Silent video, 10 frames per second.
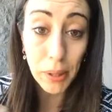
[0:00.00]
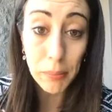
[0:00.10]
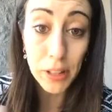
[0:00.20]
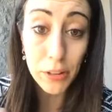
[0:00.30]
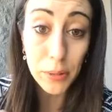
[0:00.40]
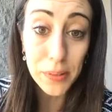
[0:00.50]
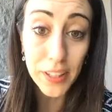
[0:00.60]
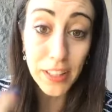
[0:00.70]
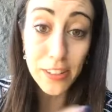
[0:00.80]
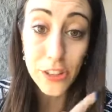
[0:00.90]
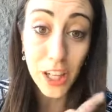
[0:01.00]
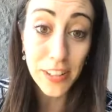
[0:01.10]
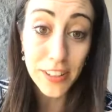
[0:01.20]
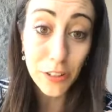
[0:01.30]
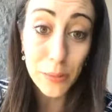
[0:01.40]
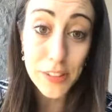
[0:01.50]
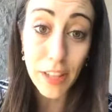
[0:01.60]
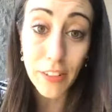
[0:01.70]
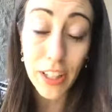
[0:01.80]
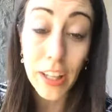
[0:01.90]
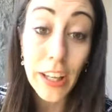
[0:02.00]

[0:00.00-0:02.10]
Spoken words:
I'm in group 6, John's in group 7.